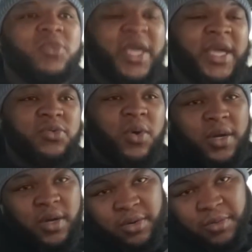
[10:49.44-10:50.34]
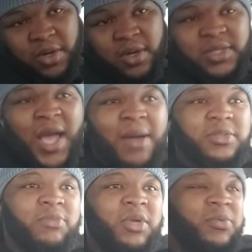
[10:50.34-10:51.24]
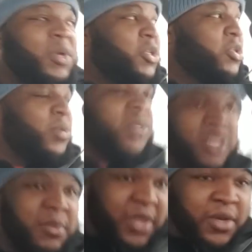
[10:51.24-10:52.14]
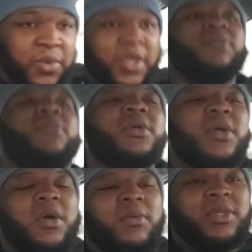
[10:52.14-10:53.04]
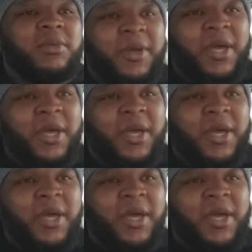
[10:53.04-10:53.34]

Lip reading: take his word on it. You know what I'm saying? Obviously, we just want to see him get in the ring, but the